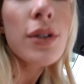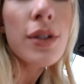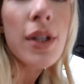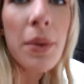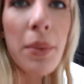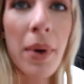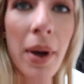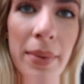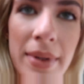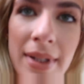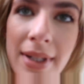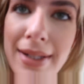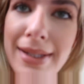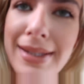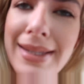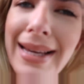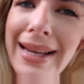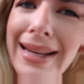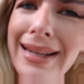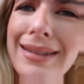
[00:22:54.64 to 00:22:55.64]
Also, what I was gonna
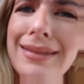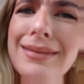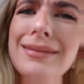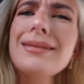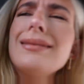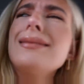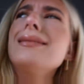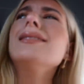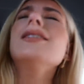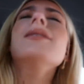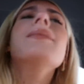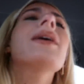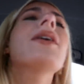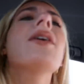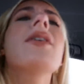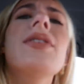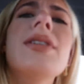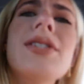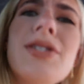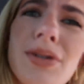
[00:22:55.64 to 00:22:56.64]
say. Oh my
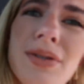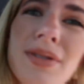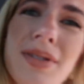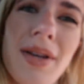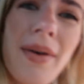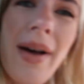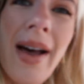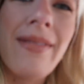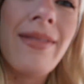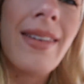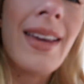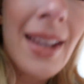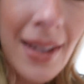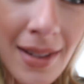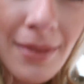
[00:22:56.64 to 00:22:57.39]
god, this door's so heavy.